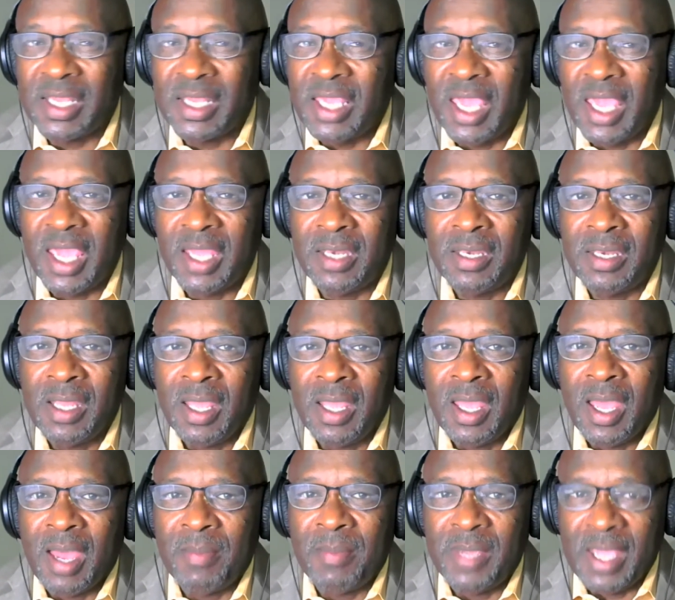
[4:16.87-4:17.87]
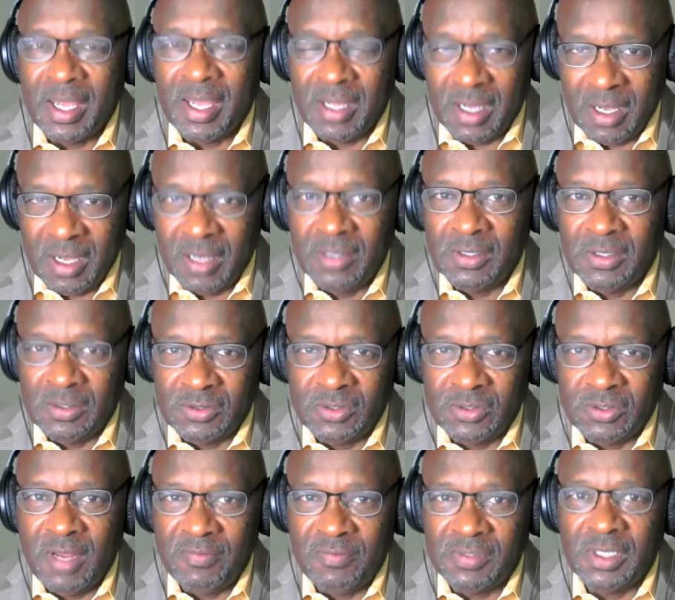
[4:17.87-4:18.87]
Again, I
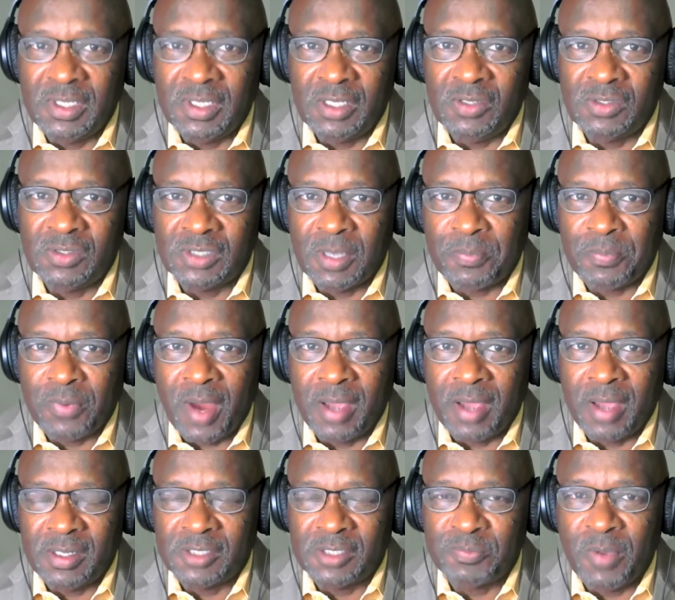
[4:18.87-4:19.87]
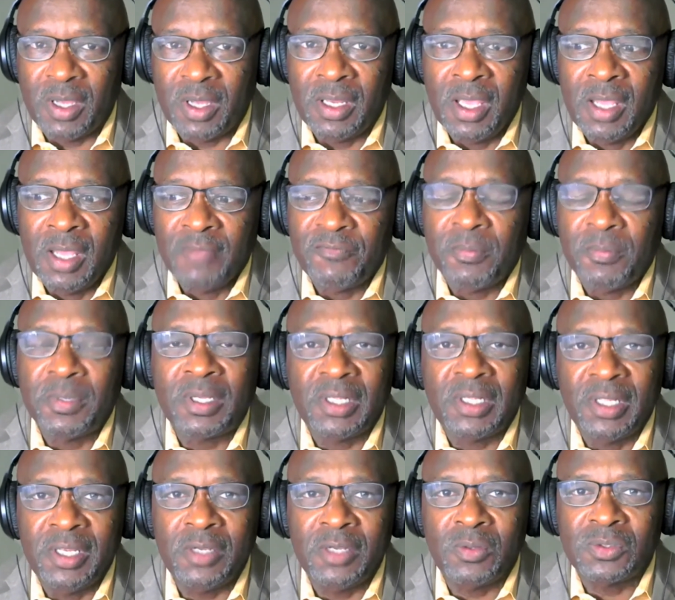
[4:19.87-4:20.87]
understood everything that you said prior to this, but from the
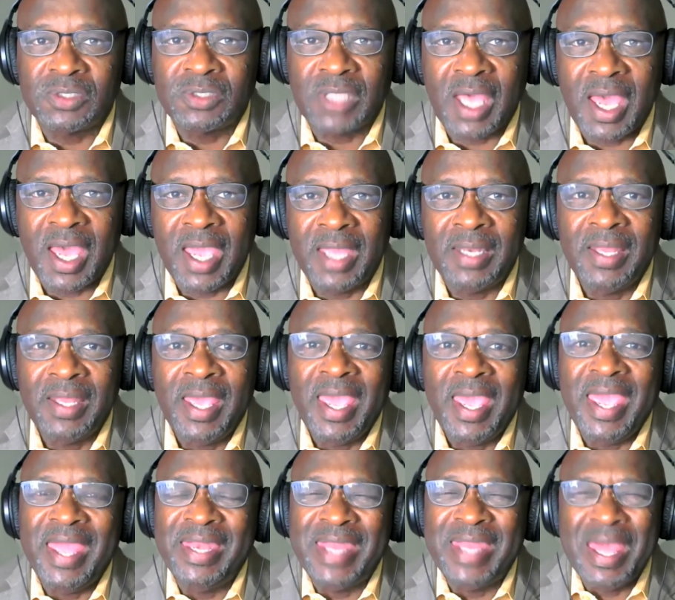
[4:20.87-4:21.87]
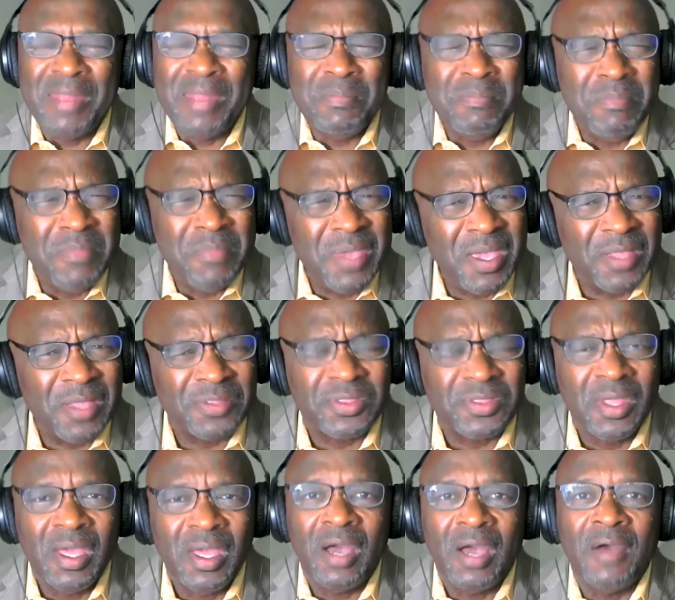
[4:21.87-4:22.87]
clinical side and that myth
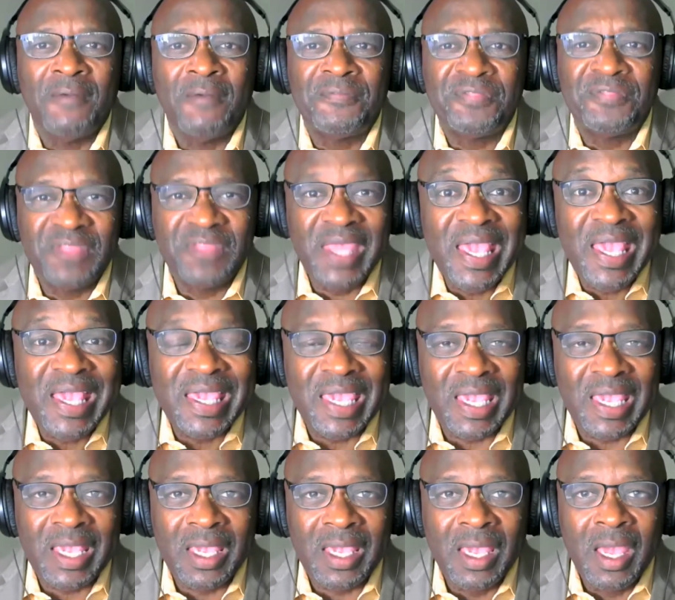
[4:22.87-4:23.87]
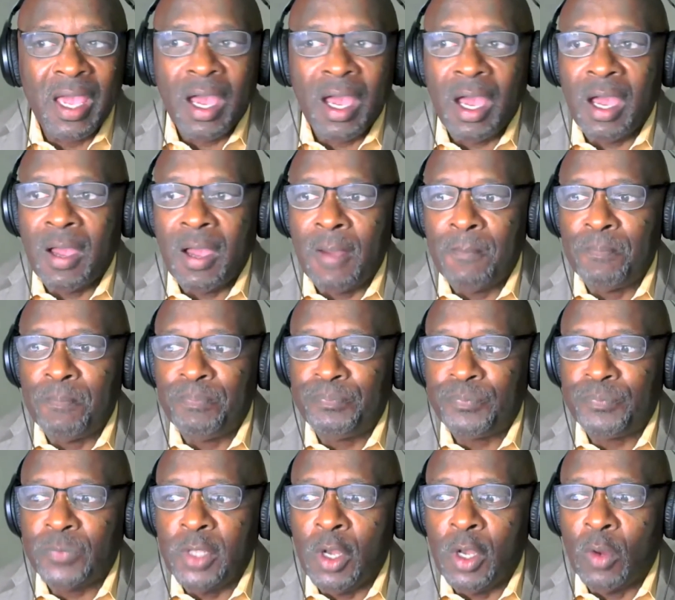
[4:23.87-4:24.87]
of thinking,
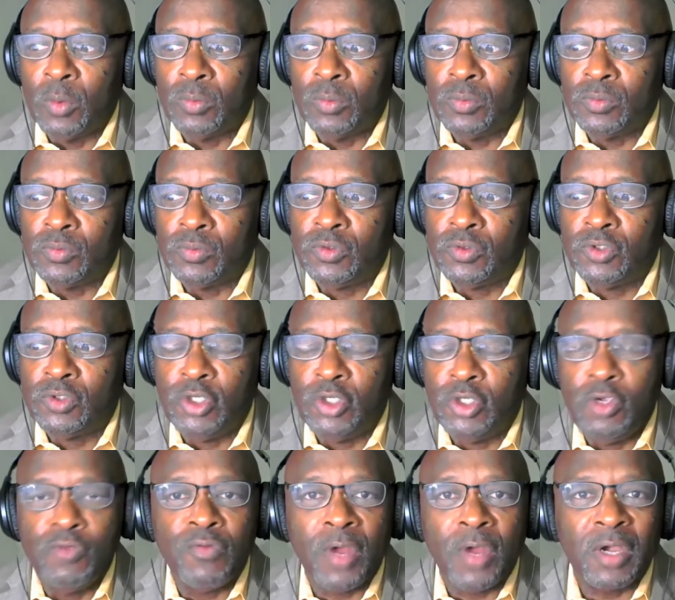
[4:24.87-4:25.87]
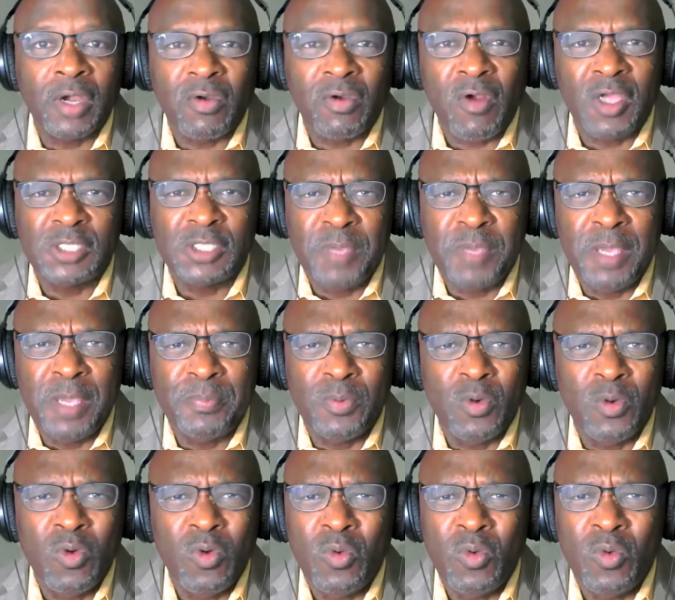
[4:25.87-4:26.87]
do you run across
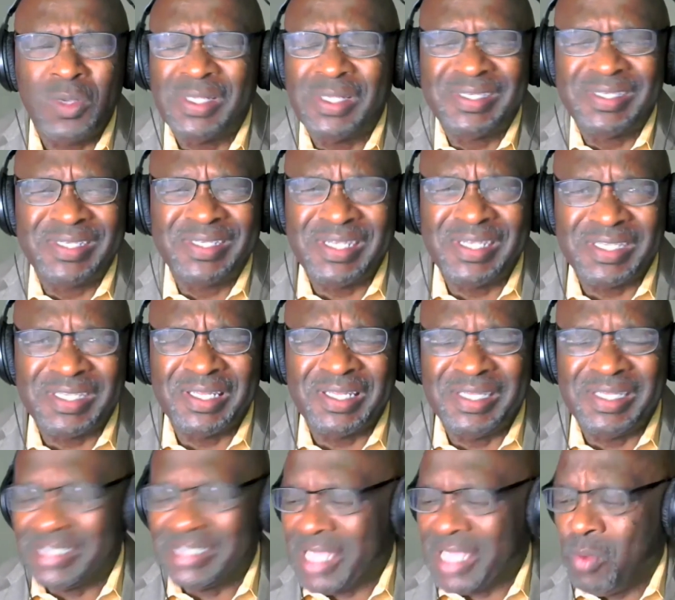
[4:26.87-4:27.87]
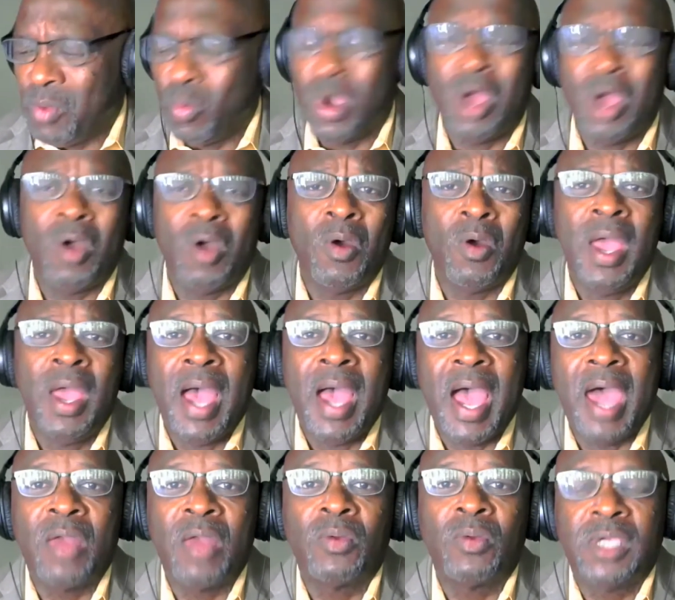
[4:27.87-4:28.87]
people who consistently say, well,
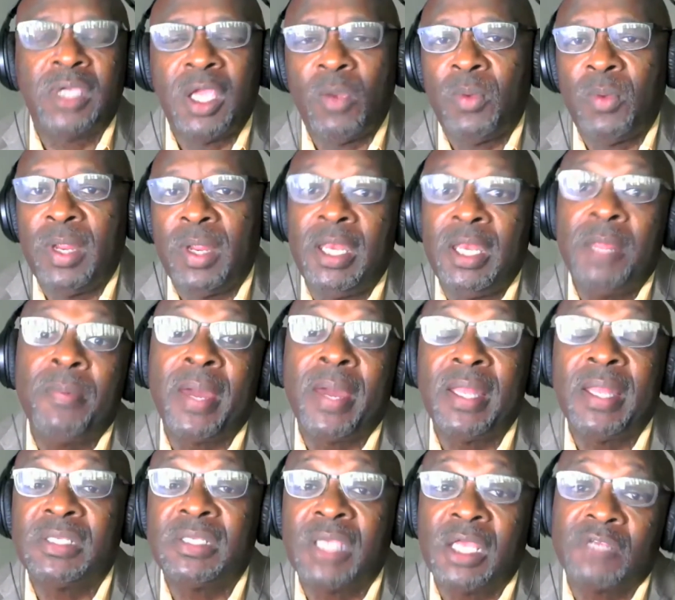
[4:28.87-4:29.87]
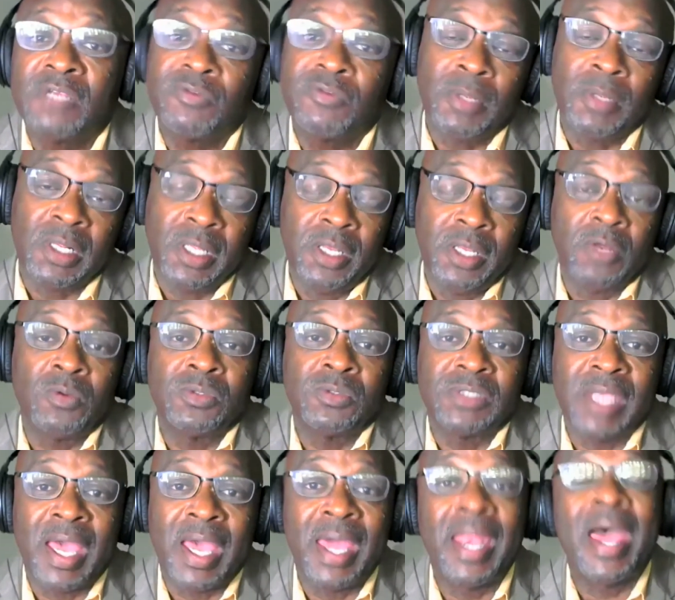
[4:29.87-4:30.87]
I don't care what anybody says from the clinical
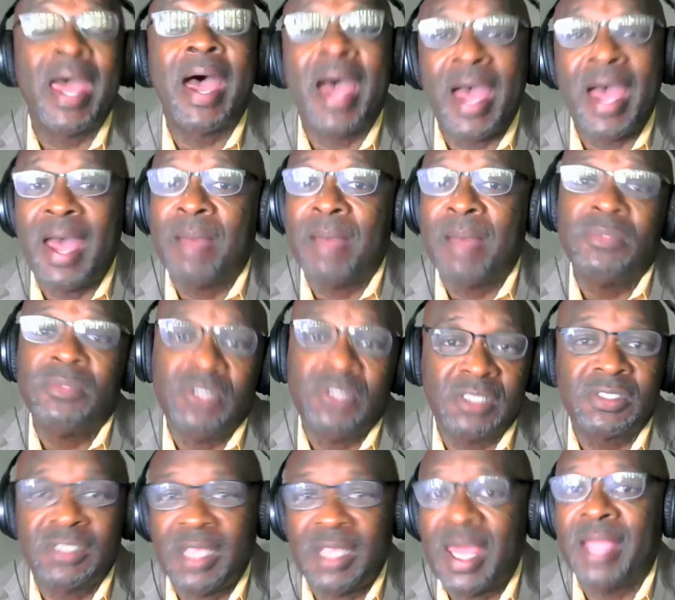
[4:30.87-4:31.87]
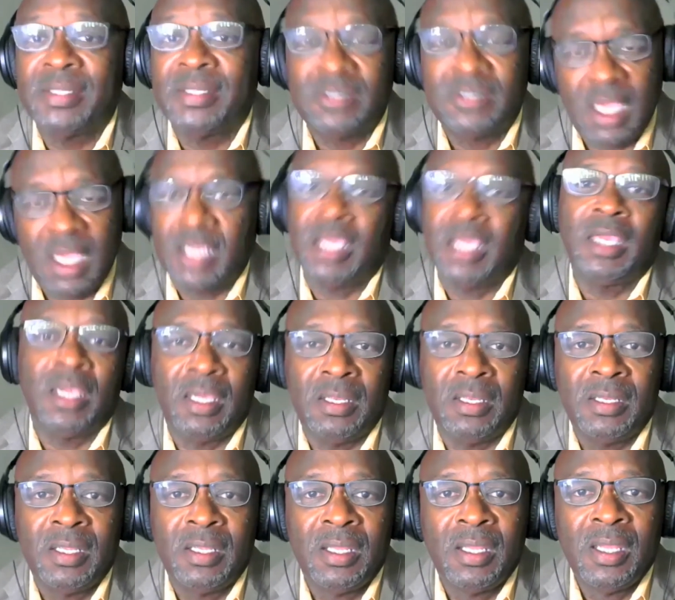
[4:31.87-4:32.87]
side, I'm just not taking it?
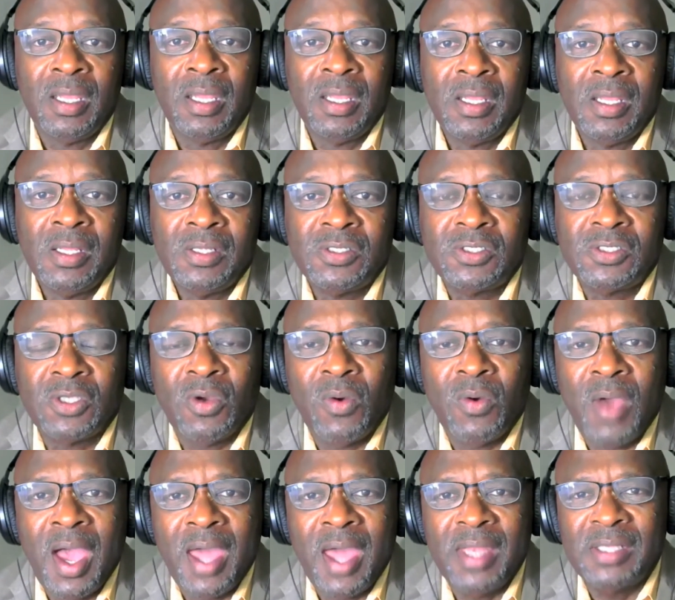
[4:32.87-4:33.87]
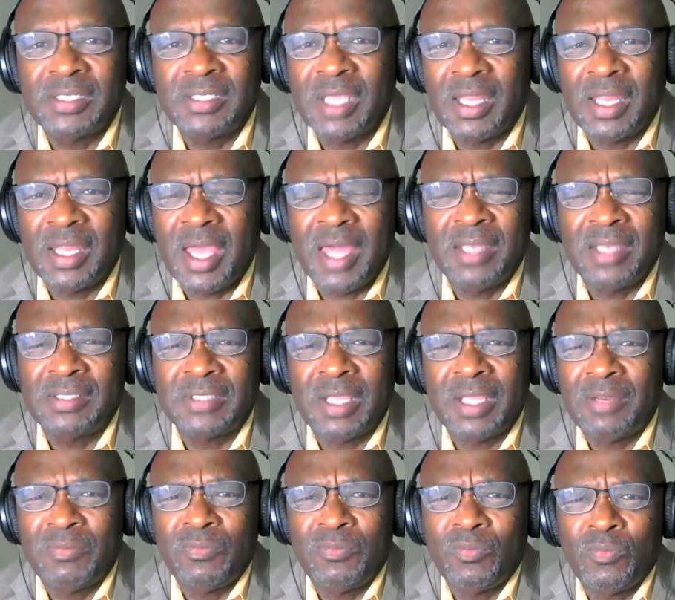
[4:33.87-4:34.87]
So how does
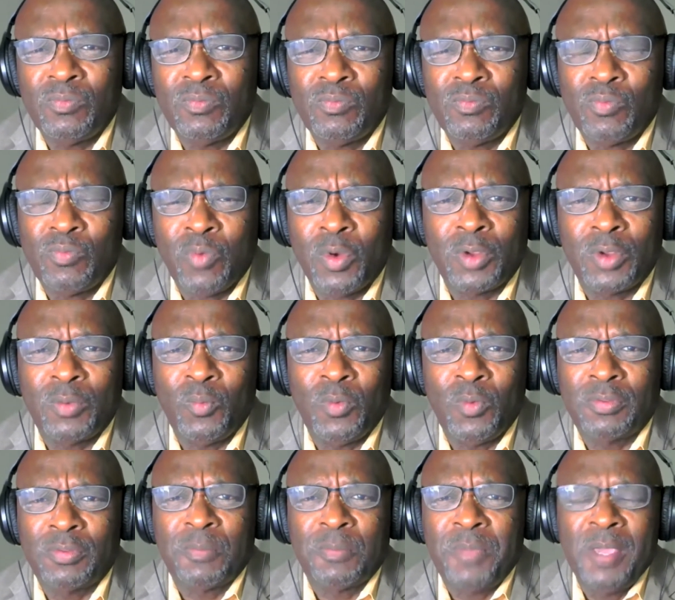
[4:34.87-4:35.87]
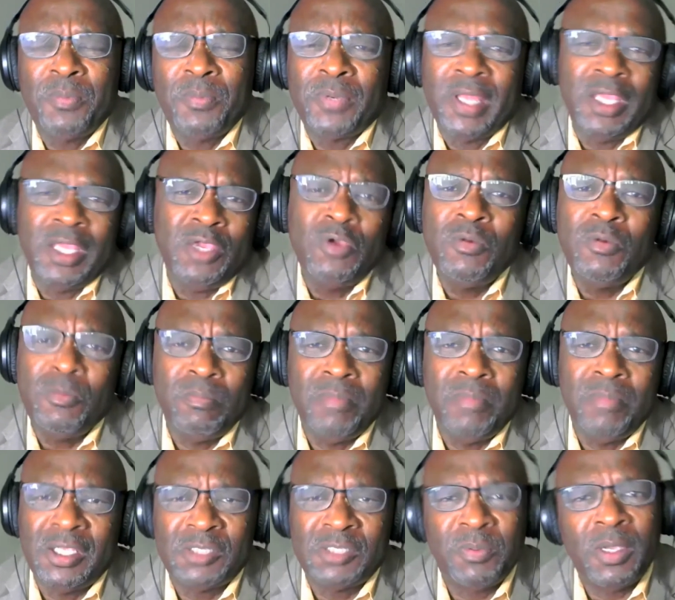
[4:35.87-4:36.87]
that work with the people that you
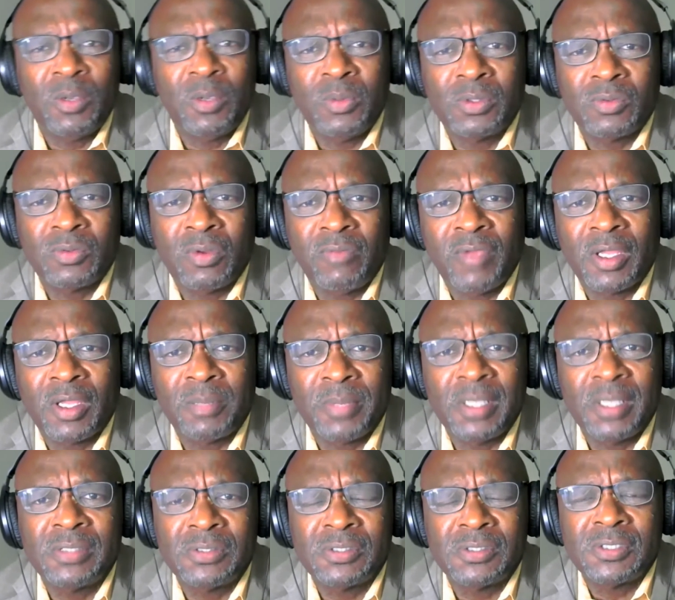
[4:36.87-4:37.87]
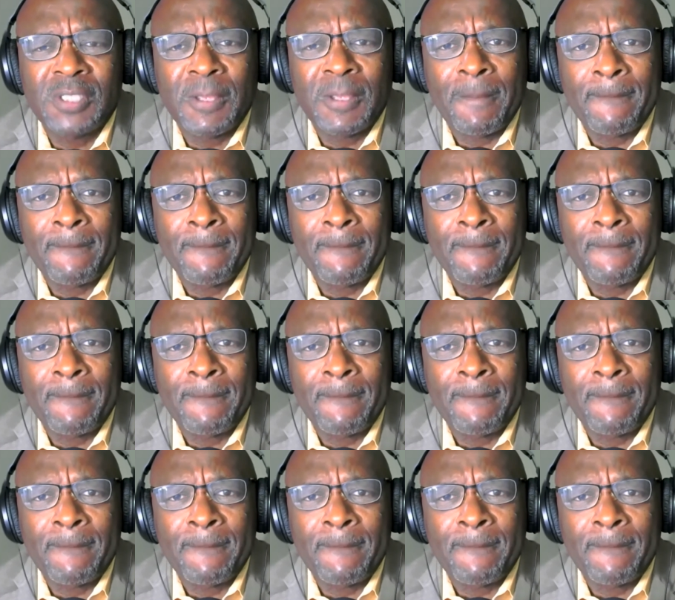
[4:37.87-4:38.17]
may speak with on a regular basis?